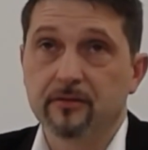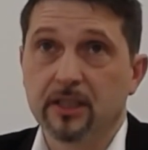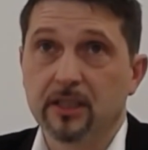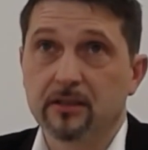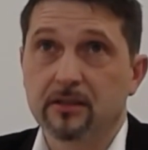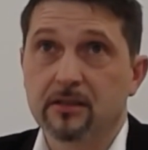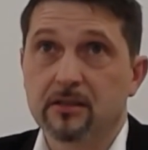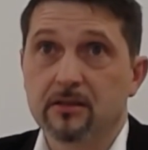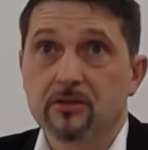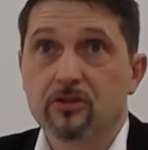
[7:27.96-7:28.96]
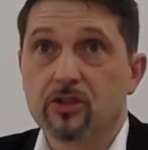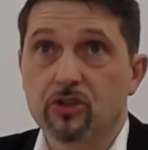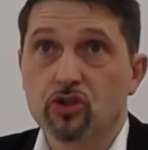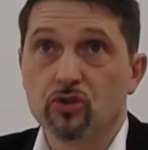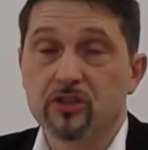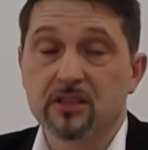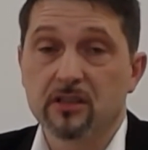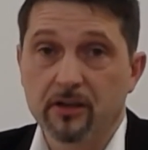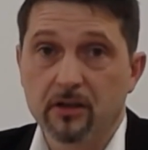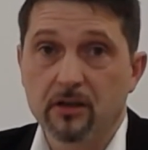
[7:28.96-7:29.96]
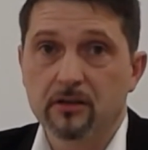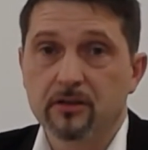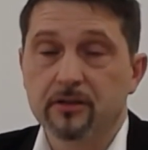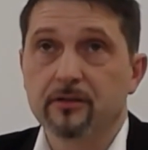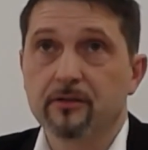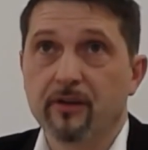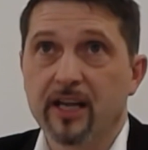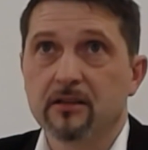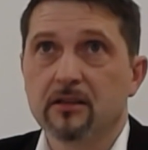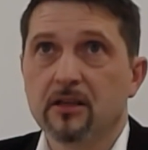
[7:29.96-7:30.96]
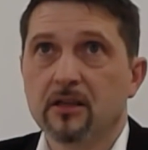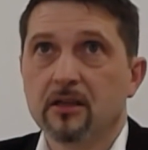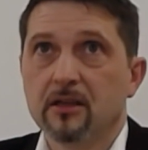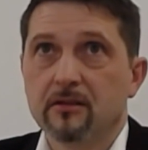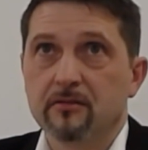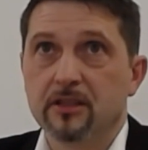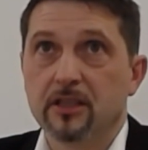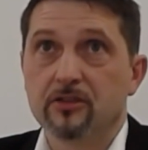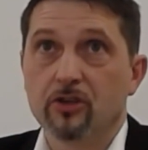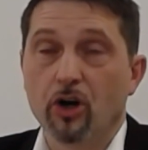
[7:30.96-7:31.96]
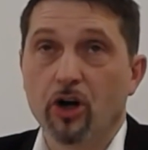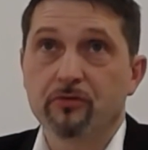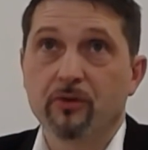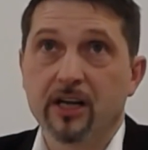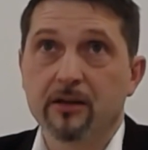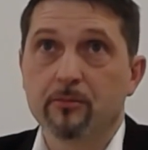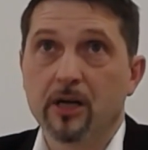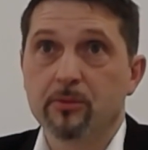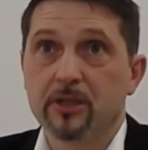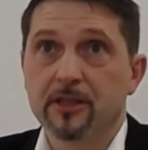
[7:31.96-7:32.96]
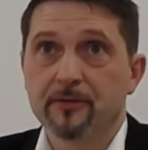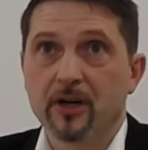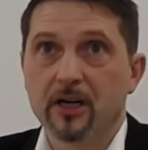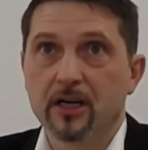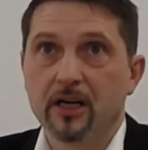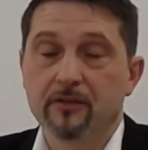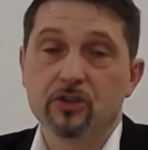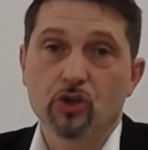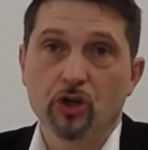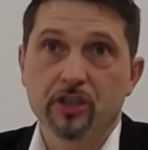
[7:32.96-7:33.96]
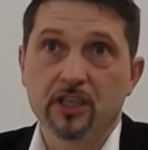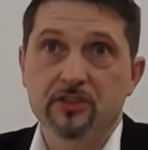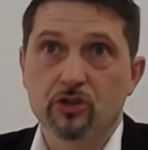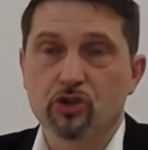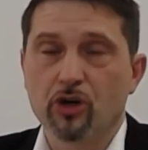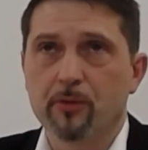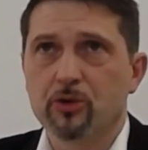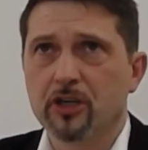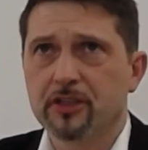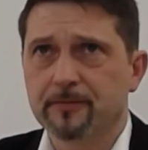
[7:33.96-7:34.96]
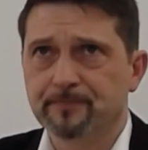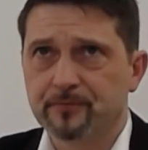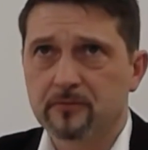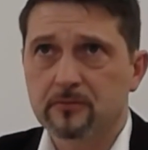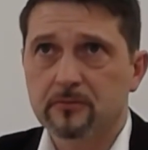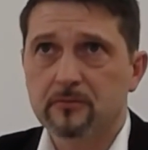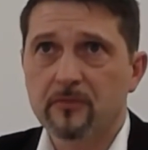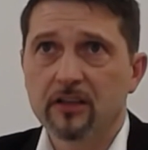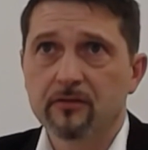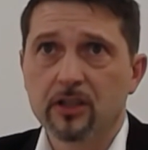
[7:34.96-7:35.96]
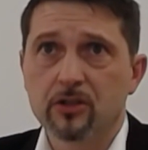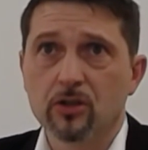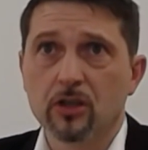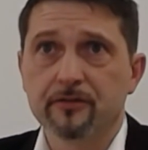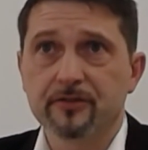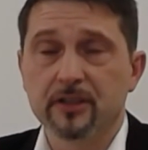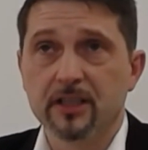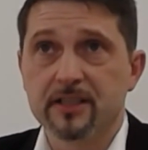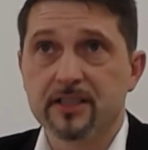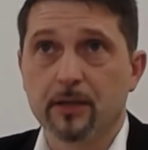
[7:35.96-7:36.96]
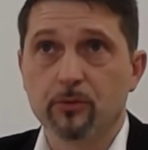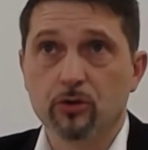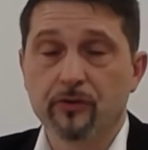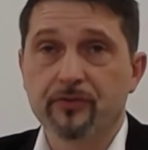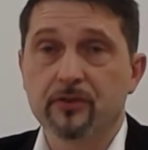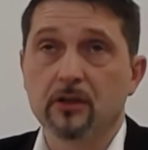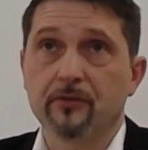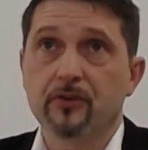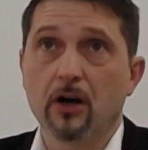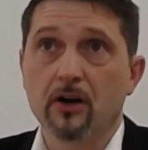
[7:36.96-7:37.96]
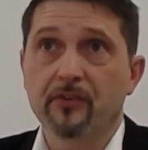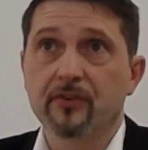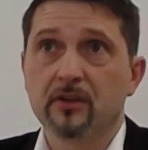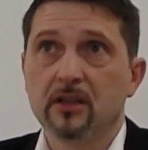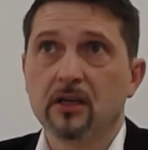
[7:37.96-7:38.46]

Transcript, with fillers: We did choose another way. We did the hard way, maybe. Uh, we started at the scrapyard. We took off uh, some roofs of cars,